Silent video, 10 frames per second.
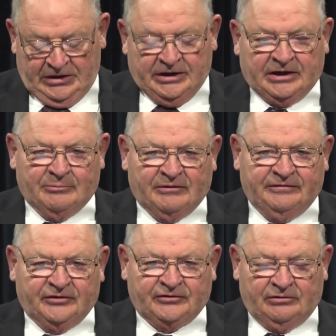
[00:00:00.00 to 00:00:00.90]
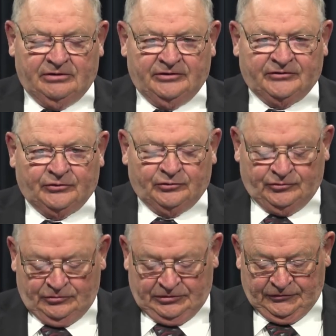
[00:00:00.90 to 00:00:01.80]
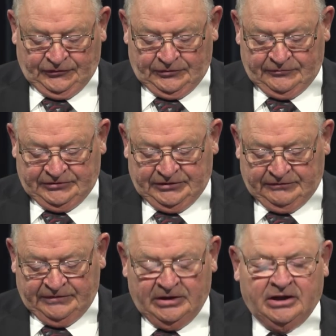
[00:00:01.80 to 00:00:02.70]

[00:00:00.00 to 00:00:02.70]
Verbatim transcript: and I'm a fiscal and social conservative.